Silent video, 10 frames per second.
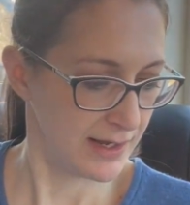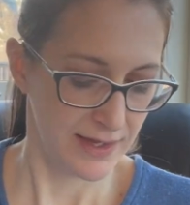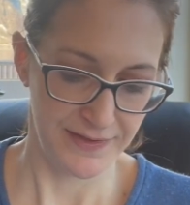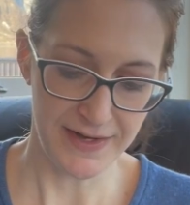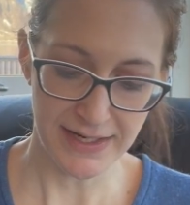
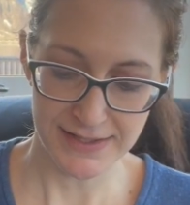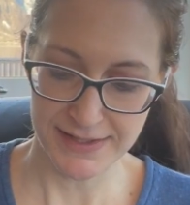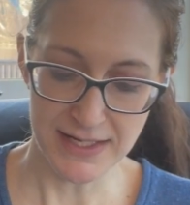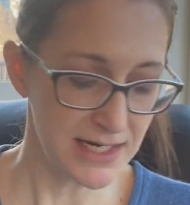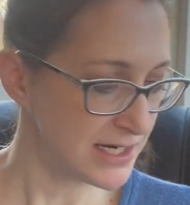the next
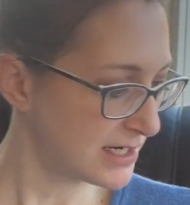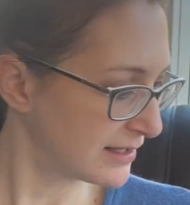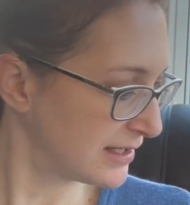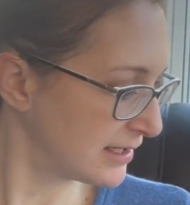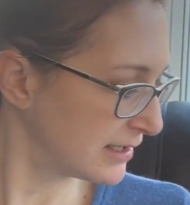thing, I
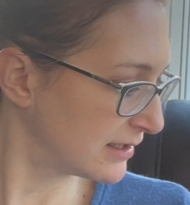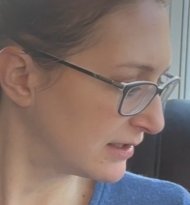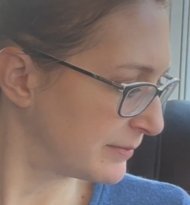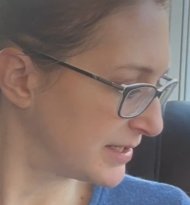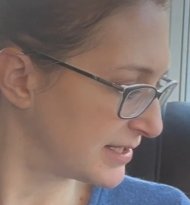think,
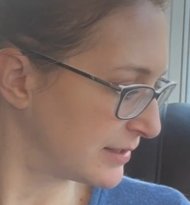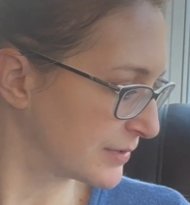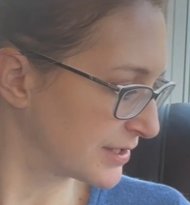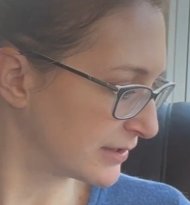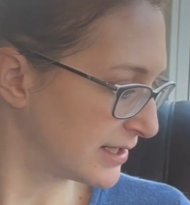let me see, was
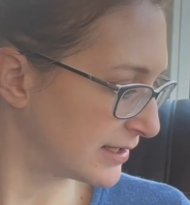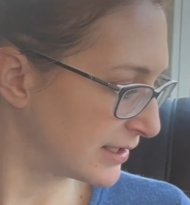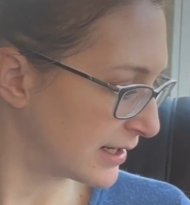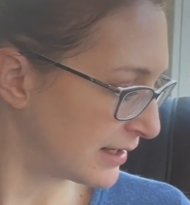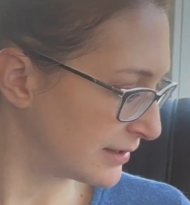there anything
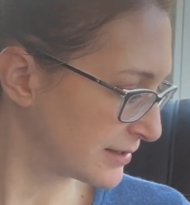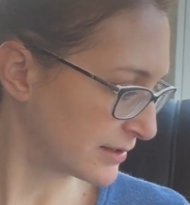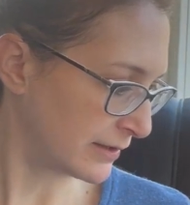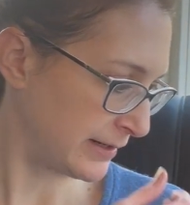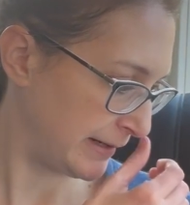else
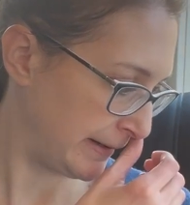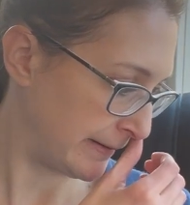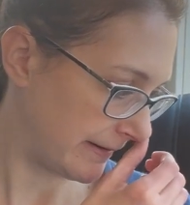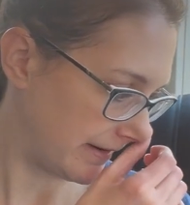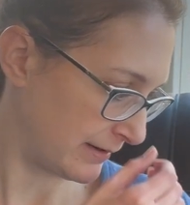on
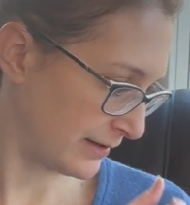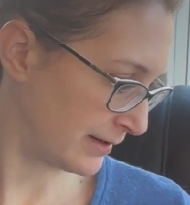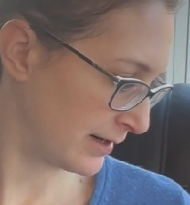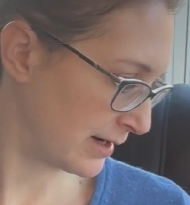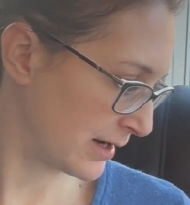here?